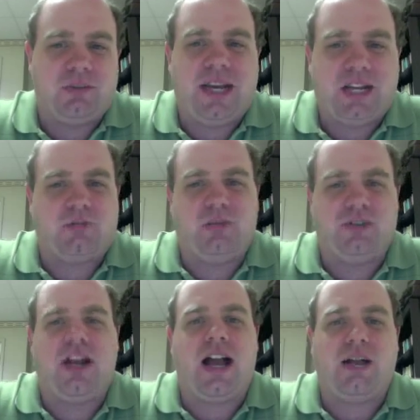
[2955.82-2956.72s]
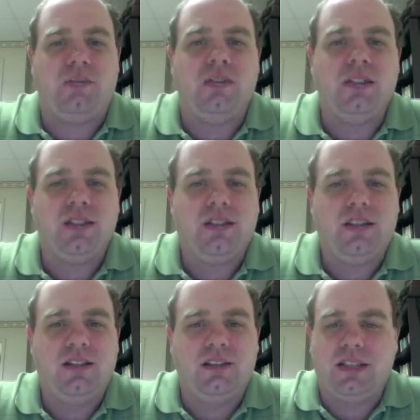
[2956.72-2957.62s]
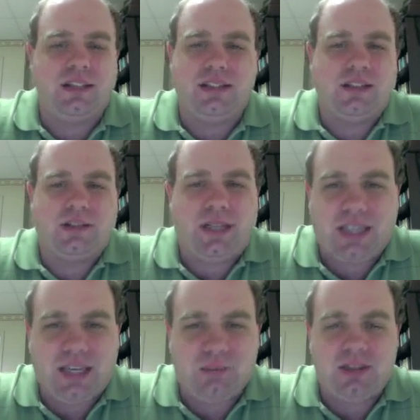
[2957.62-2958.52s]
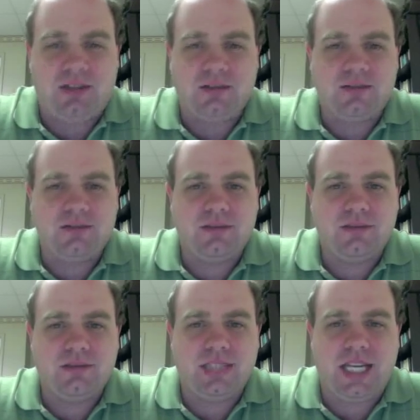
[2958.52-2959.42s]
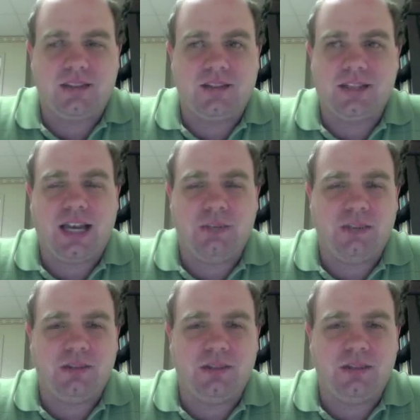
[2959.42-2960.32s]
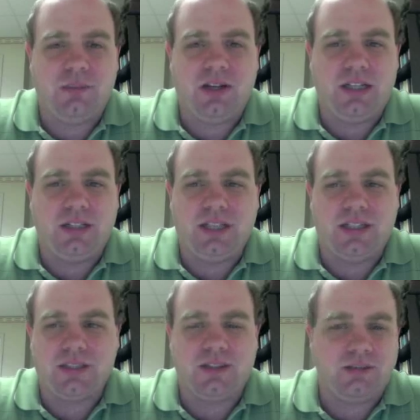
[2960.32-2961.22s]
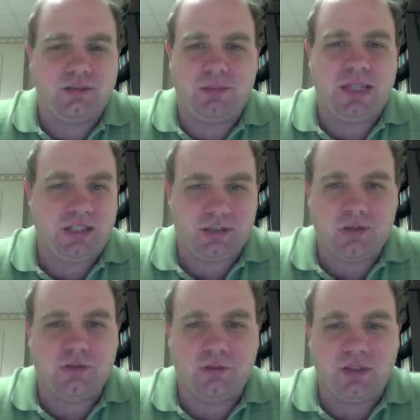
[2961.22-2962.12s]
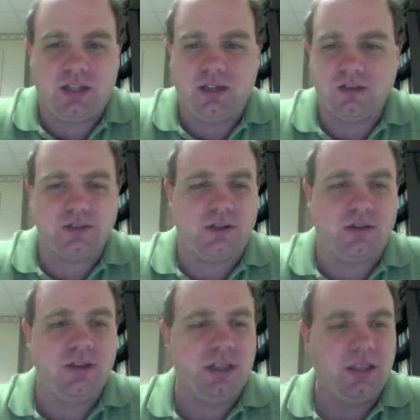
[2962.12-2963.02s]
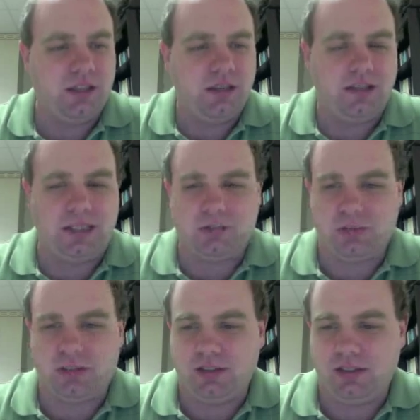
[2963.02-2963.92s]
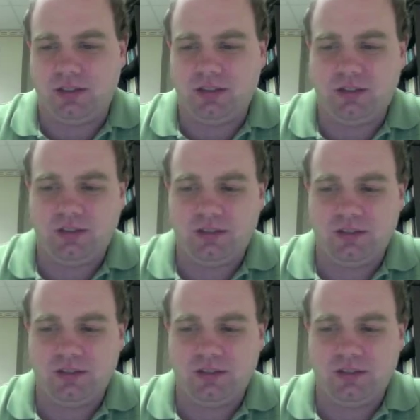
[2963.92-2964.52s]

lately, and so I can't be taking the time and the money it takes to make these goofy videos. So that's really the main hindrance there.